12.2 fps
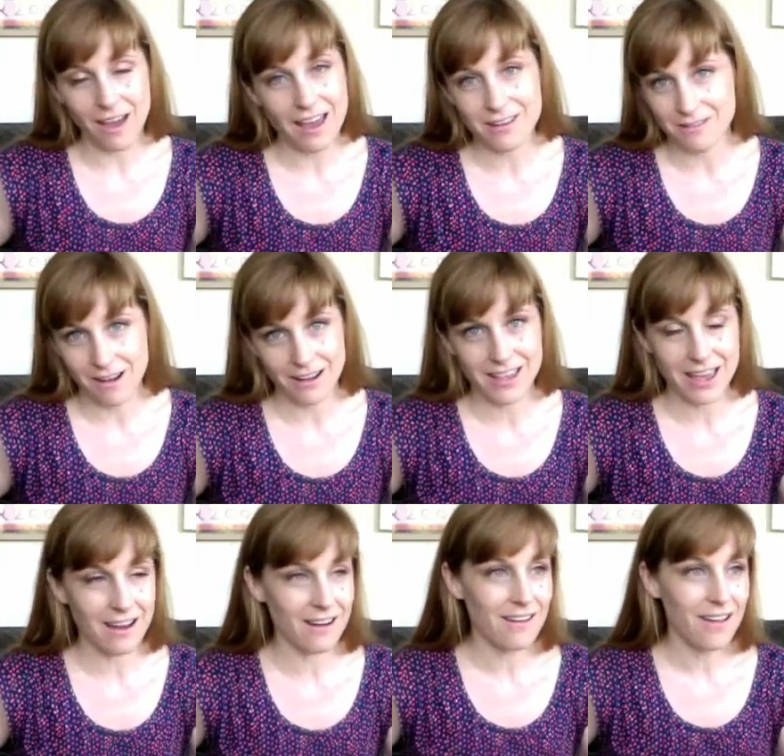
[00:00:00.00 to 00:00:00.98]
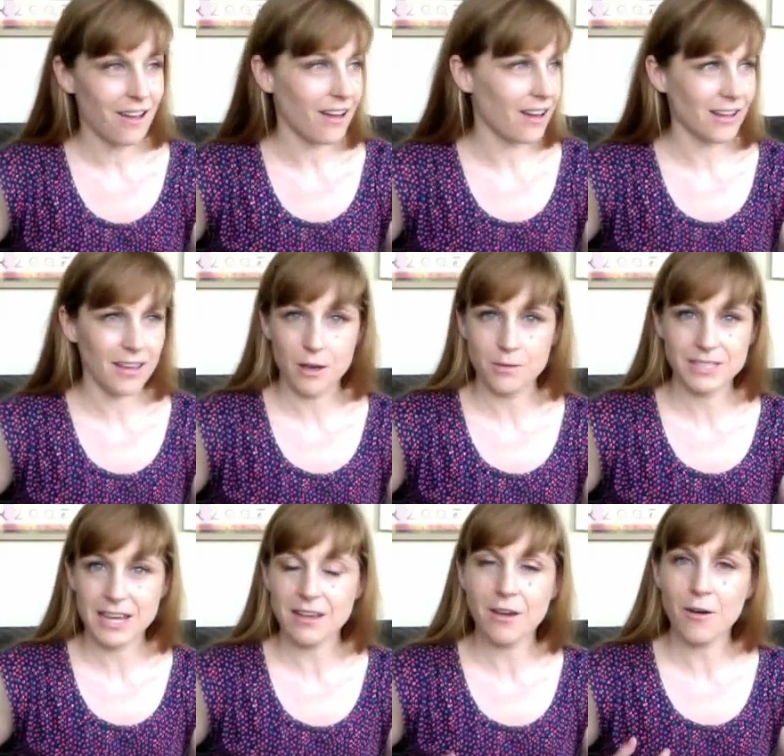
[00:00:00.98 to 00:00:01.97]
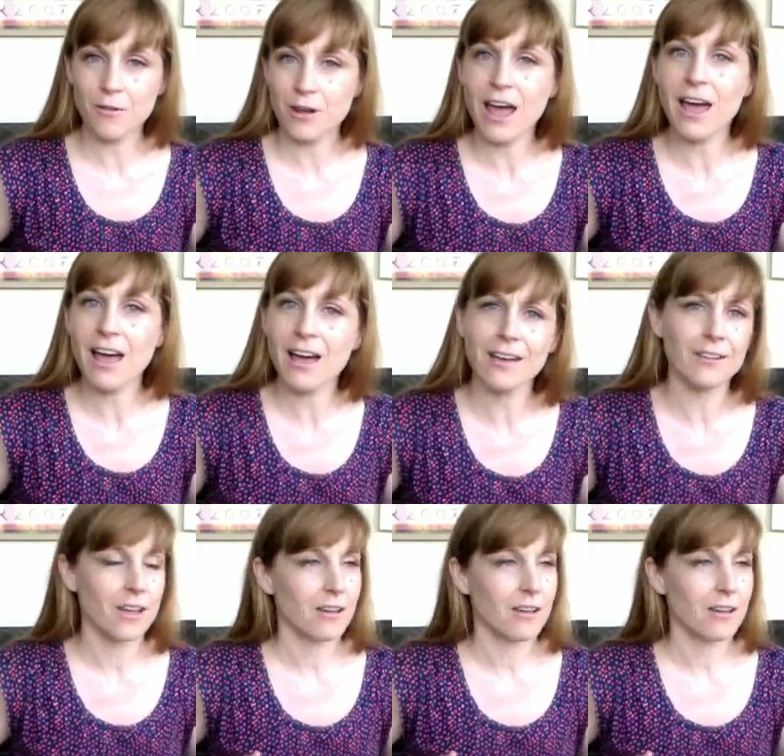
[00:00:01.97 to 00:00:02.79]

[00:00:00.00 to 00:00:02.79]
I do not care. Come take a ride